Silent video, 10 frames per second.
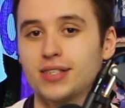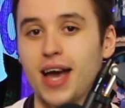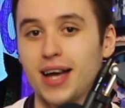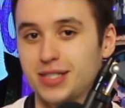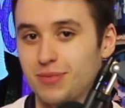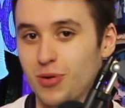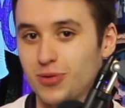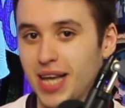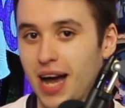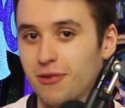to head the ball
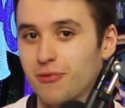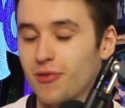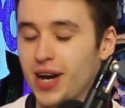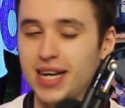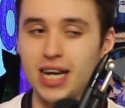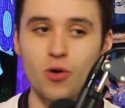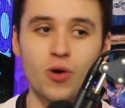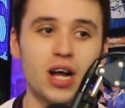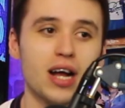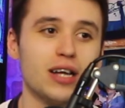down
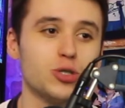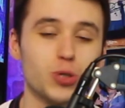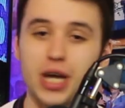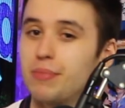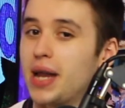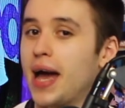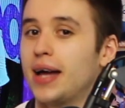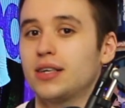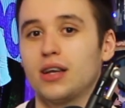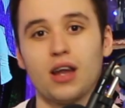3-0.
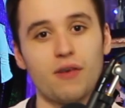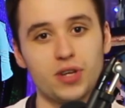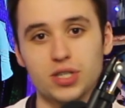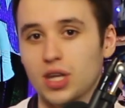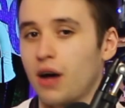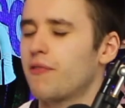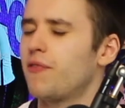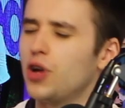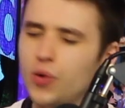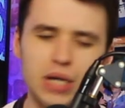Dreamland, lovely stuff,
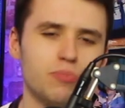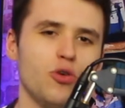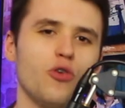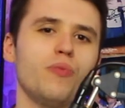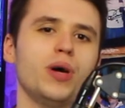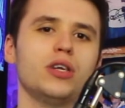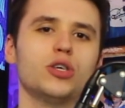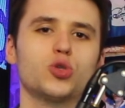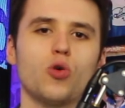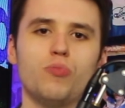fluid movement,
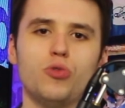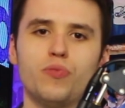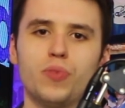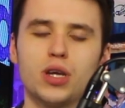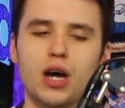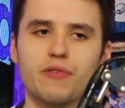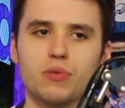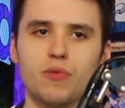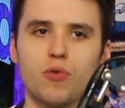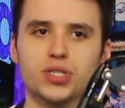the sort of movement I
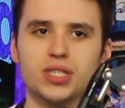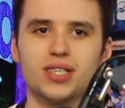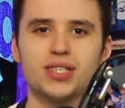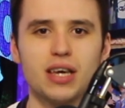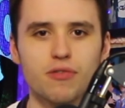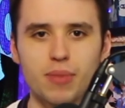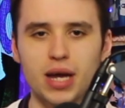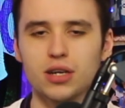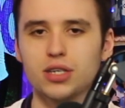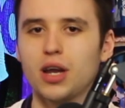think we wanted to see from
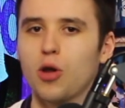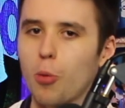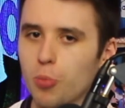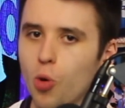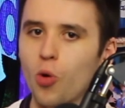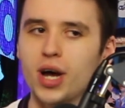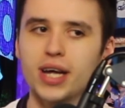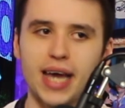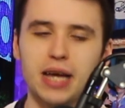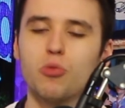England a lot more,
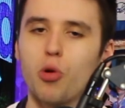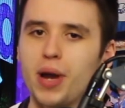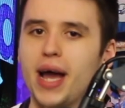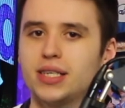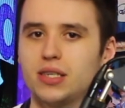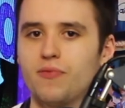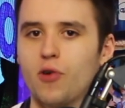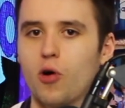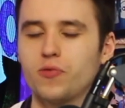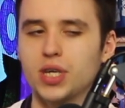getting more players
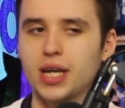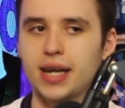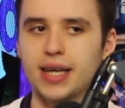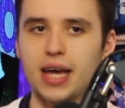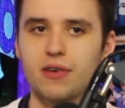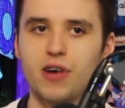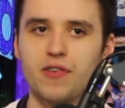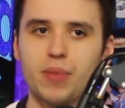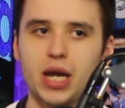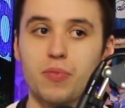involved and getting
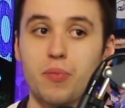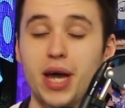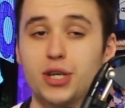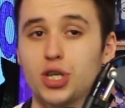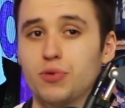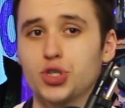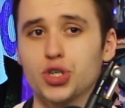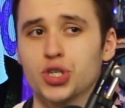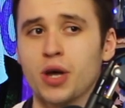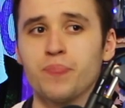further men up the pitch. And it was
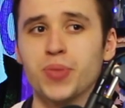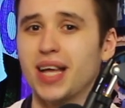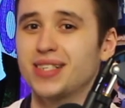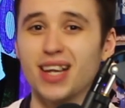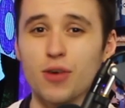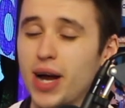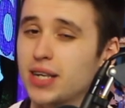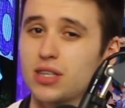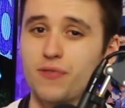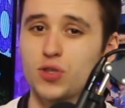just
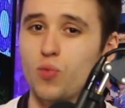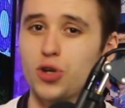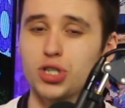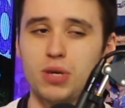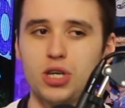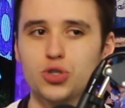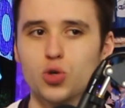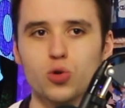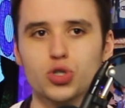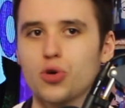exhilarating stuff to watch. I mean, you
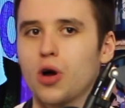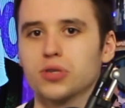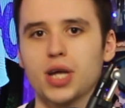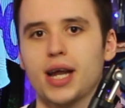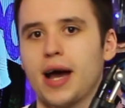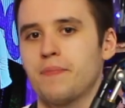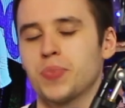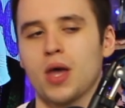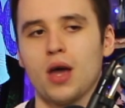score two goals like that